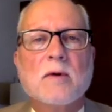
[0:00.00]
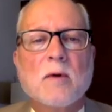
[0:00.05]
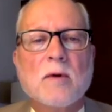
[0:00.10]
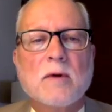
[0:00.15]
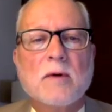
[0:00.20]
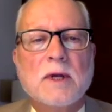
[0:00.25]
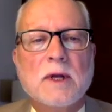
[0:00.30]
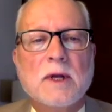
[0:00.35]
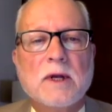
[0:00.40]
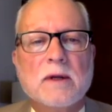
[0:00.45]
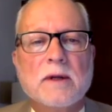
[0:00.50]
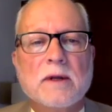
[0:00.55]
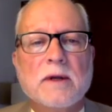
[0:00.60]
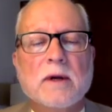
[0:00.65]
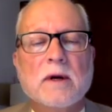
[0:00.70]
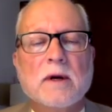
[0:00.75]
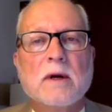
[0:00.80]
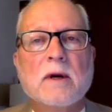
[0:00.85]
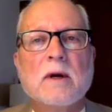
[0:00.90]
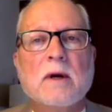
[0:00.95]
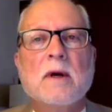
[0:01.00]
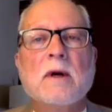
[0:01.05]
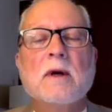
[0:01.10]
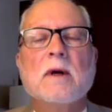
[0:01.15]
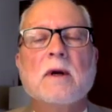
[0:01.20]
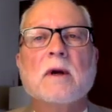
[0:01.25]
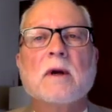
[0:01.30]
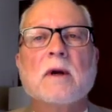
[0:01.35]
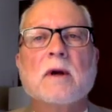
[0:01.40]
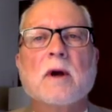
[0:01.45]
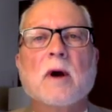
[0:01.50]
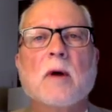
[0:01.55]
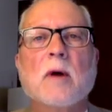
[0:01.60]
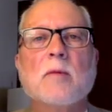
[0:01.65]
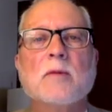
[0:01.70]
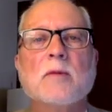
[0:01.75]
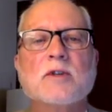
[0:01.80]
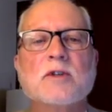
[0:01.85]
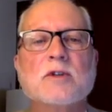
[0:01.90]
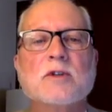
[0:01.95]
Cordelia
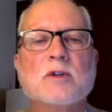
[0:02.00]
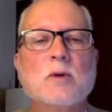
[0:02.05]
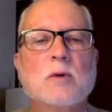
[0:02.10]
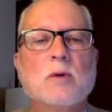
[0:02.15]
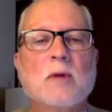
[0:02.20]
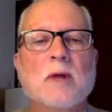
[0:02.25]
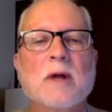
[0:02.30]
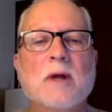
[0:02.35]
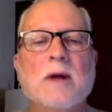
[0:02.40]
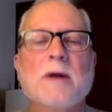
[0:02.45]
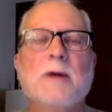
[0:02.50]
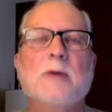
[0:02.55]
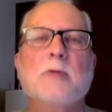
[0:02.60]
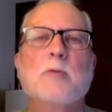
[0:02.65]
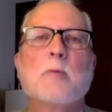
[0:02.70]
comes too late.